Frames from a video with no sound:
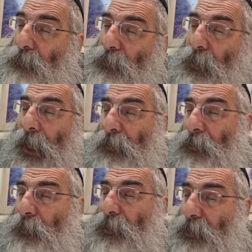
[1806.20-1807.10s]
So how
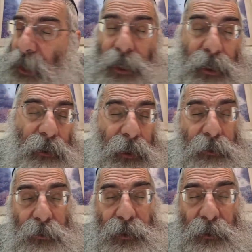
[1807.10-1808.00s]
can we say
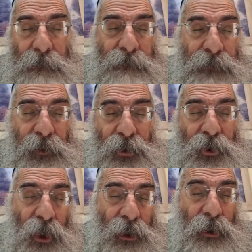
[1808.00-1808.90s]
that there's a
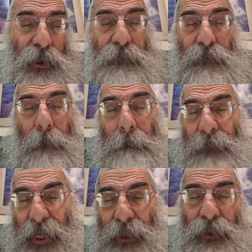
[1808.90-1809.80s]
besholom,
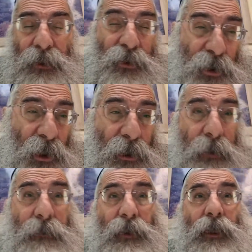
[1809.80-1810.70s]
base shalom, there's a